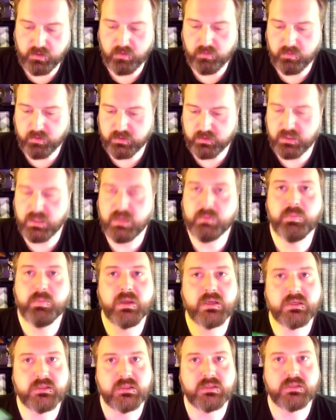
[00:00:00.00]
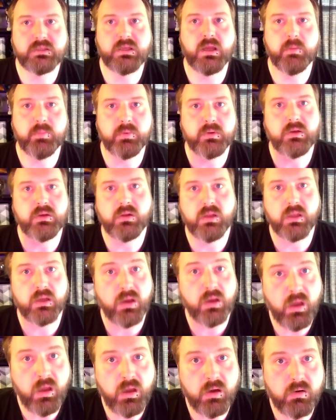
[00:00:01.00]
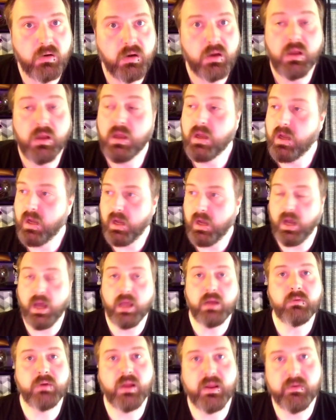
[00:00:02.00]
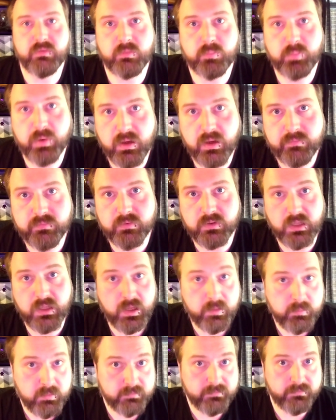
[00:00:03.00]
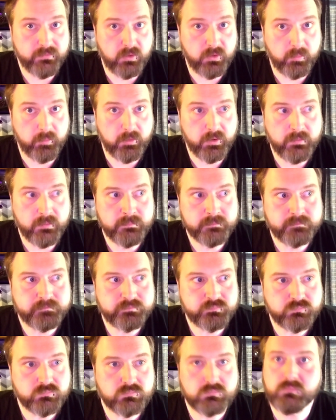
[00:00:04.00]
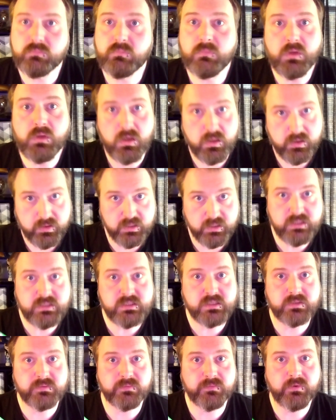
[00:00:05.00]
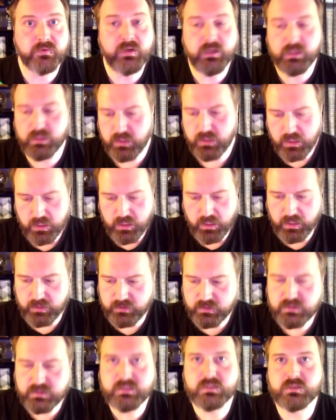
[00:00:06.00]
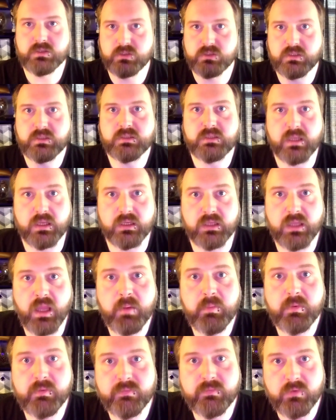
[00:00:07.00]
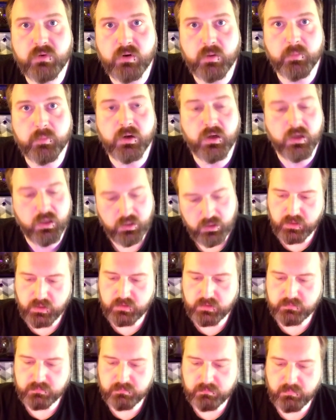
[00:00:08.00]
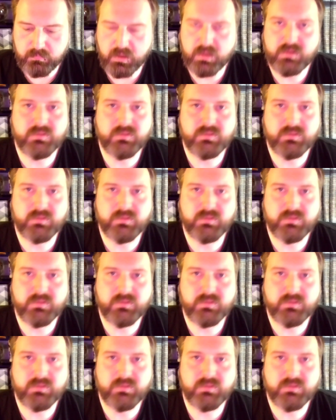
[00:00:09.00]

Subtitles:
know, a kid picks this up and they're like, oh, I don't have to pay for Game Informer. This is free. And this is just like Game Informer. And